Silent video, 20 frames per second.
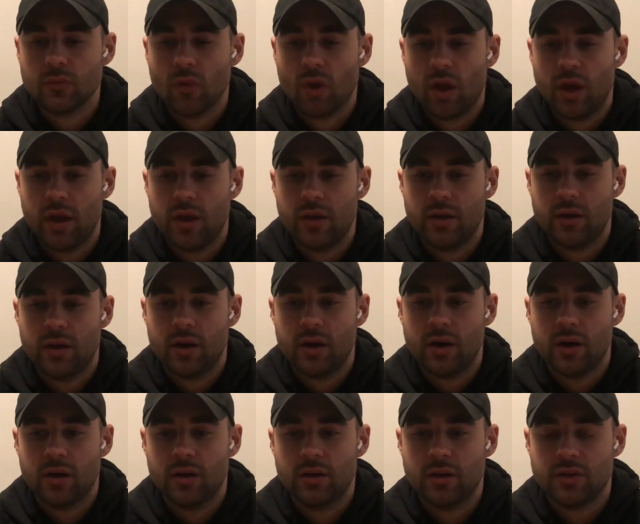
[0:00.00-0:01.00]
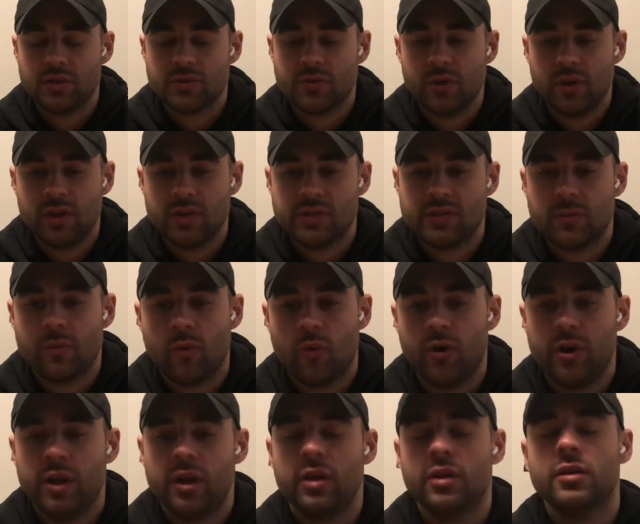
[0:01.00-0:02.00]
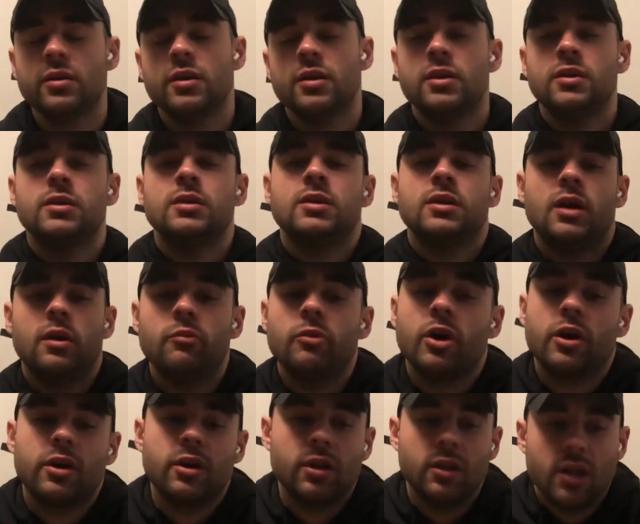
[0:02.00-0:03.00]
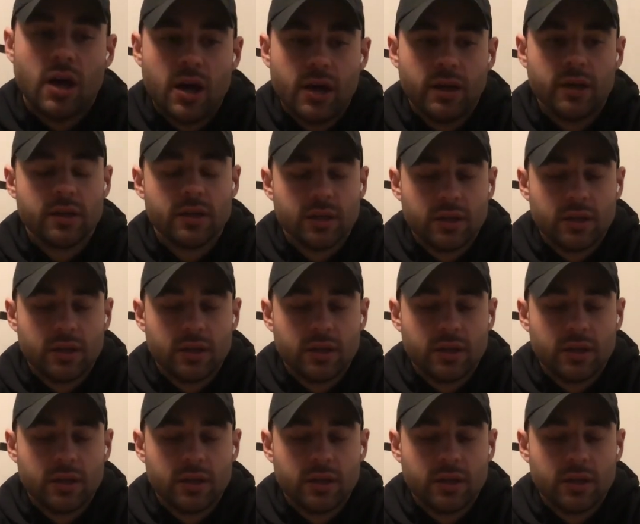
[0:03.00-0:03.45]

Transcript: And it's really disappointing. I'm not gonna lie.